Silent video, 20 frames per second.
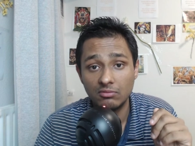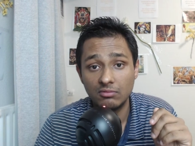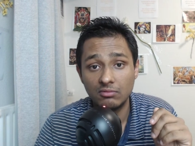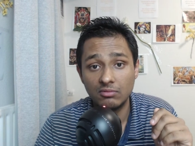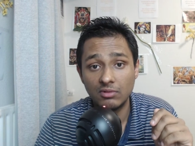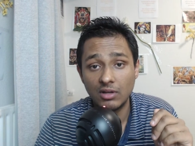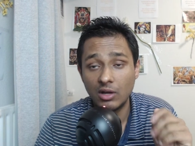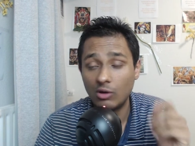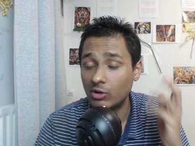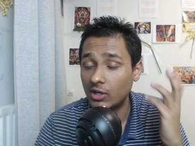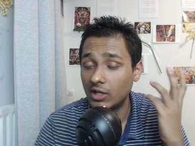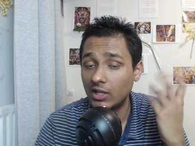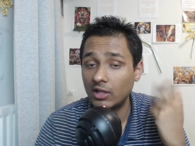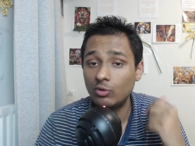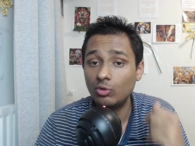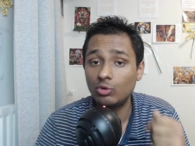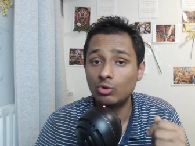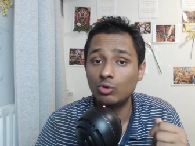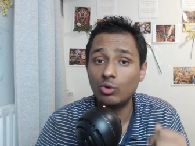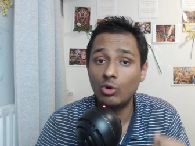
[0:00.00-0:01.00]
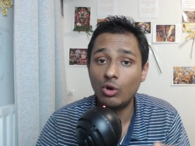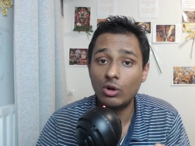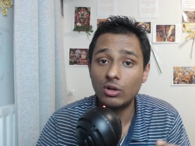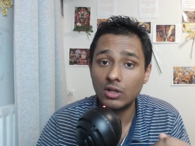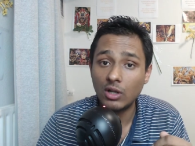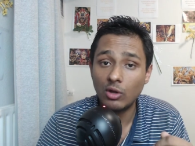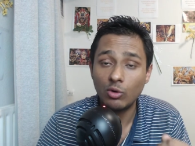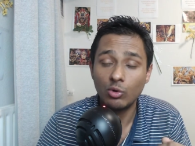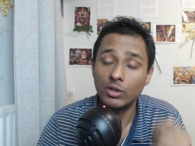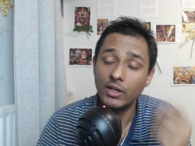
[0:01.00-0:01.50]
How can I go to God
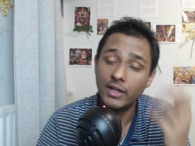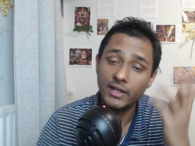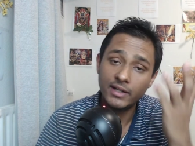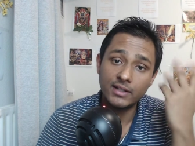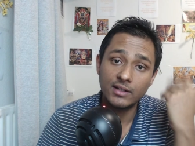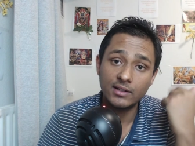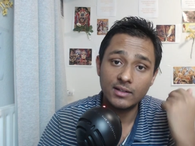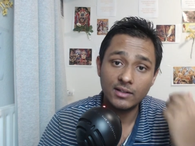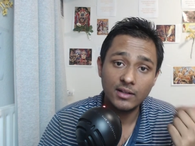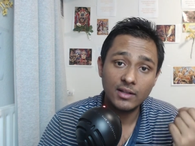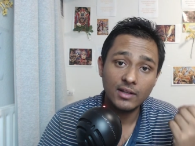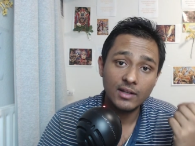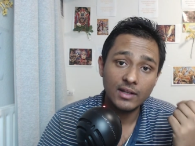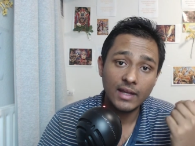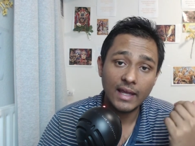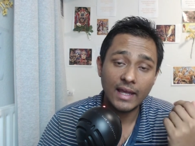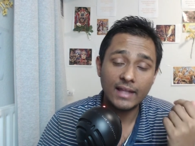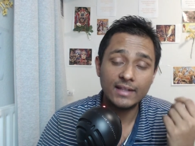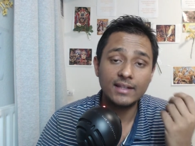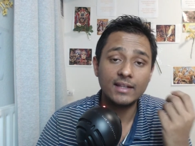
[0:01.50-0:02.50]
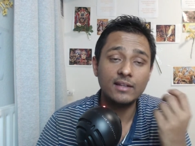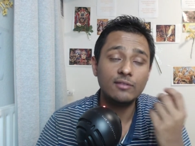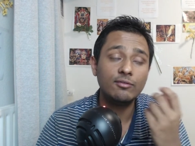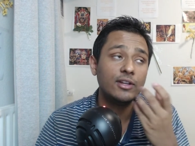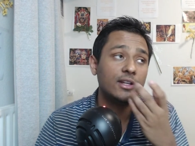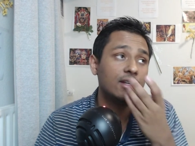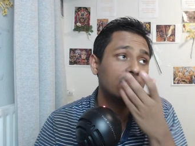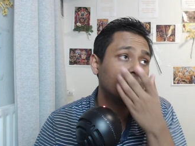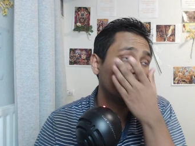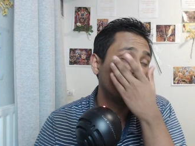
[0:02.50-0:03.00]
now? Later, and then
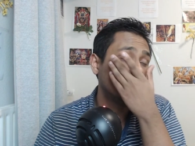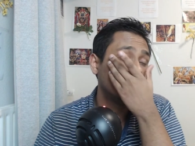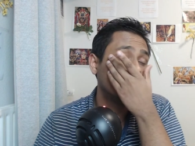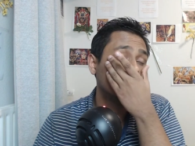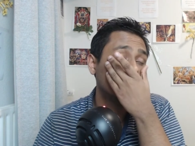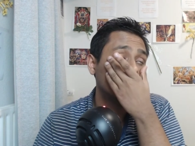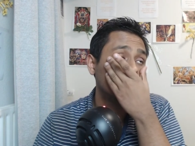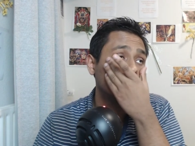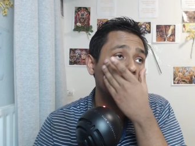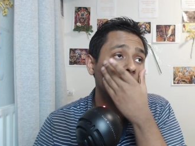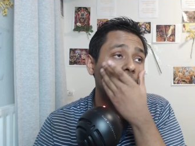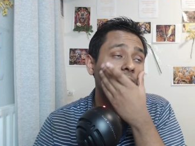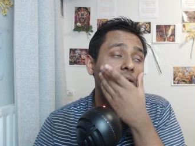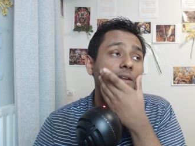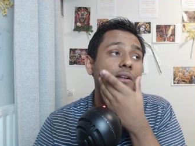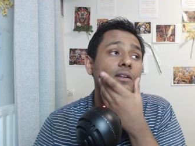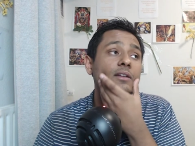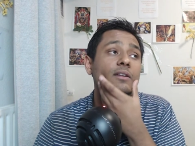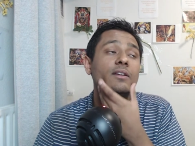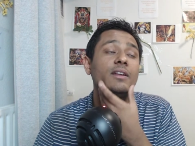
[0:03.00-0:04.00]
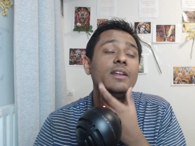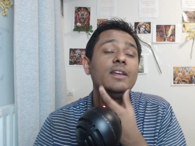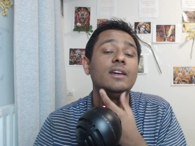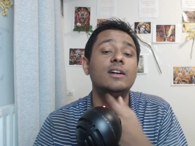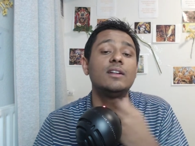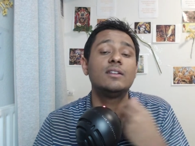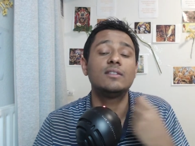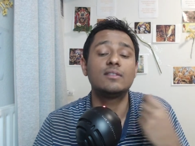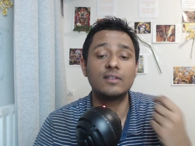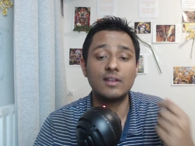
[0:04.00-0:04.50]
when their
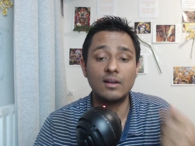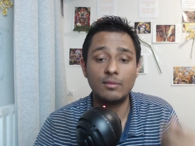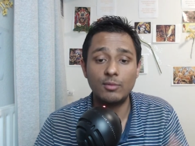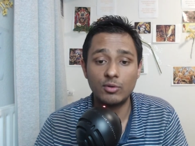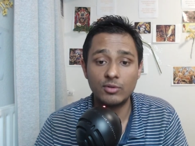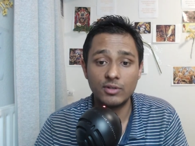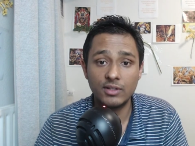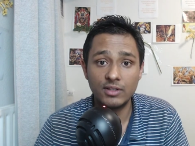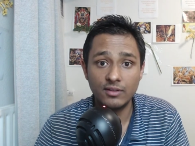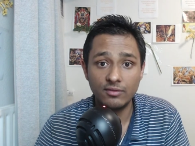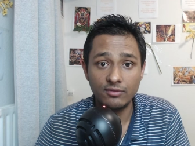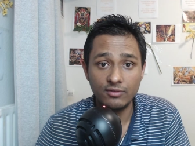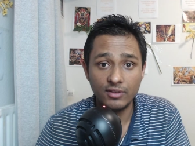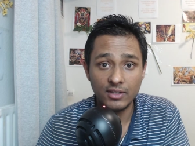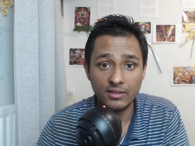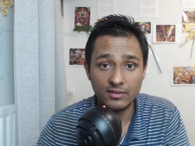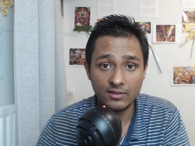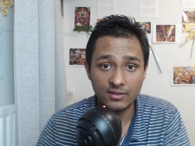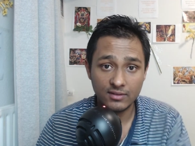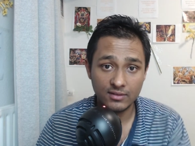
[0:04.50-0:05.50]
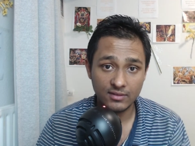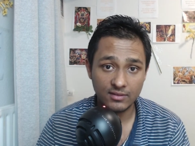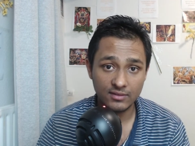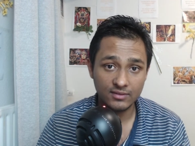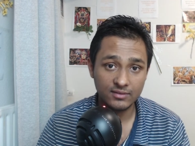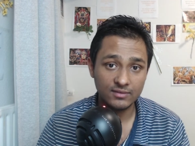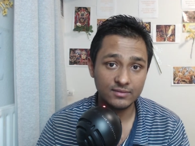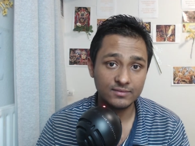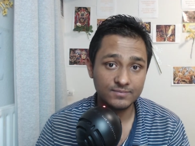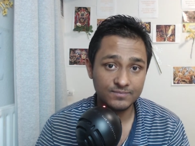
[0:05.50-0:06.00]
wrinkles come out in the face
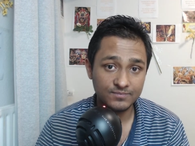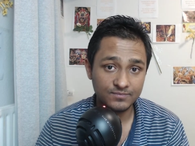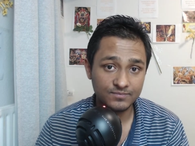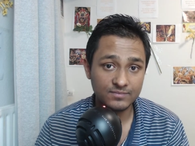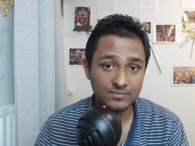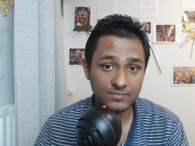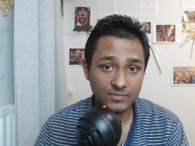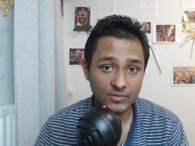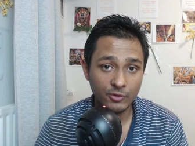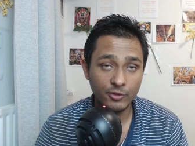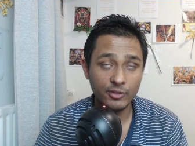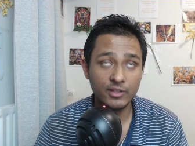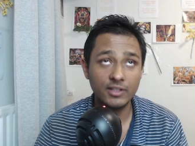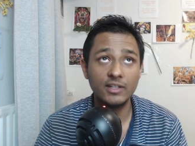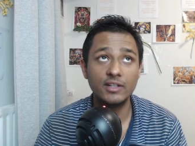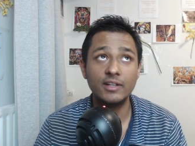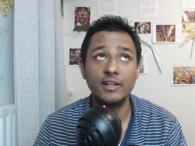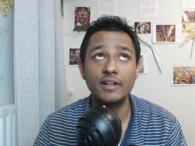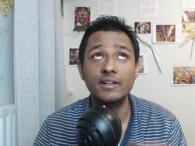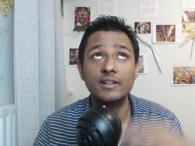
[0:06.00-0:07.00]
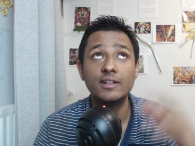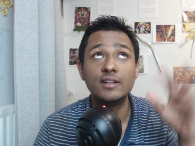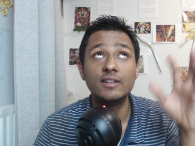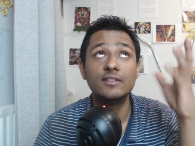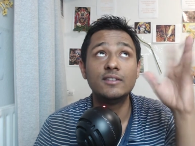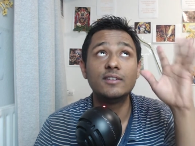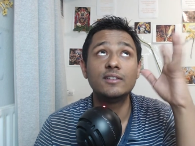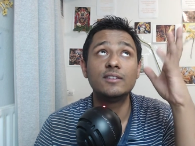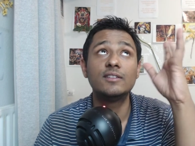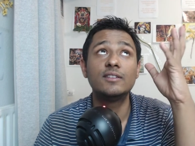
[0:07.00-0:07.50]
when their
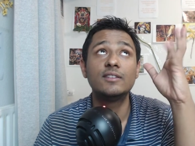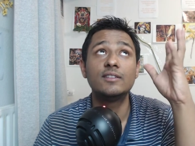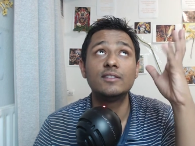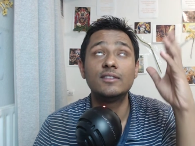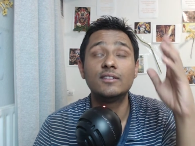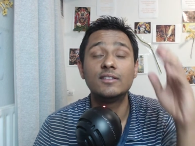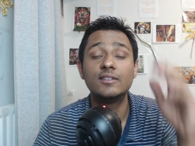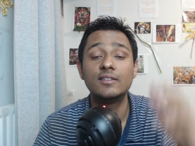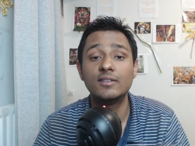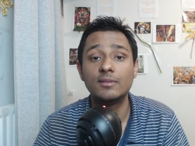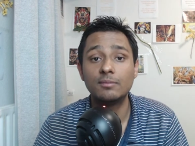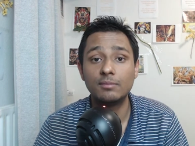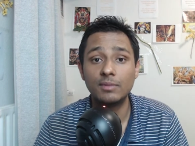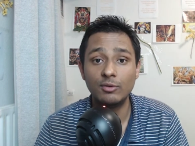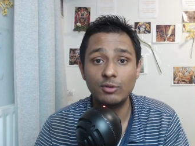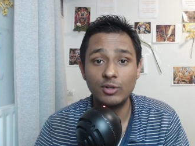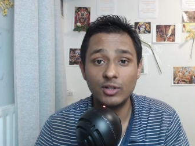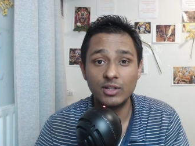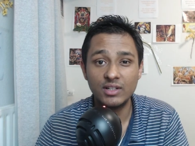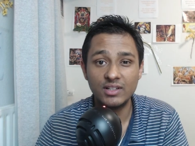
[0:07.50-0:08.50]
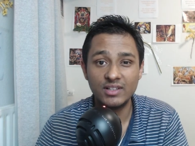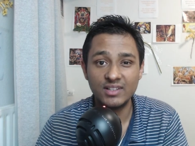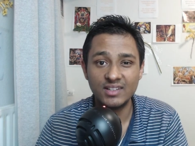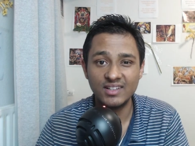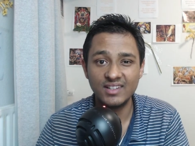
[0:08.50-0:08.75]
intelligence is bewildered